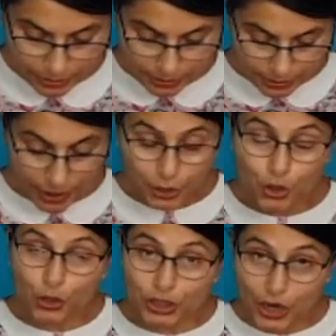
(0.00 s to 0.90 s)
Take
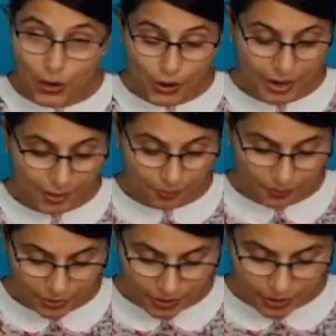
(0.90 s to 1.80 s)
your
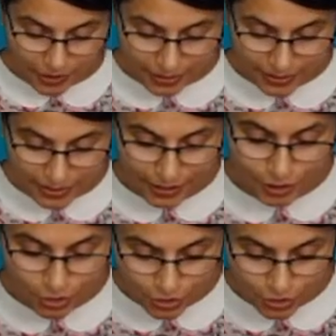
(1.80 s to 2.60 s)
time. Again,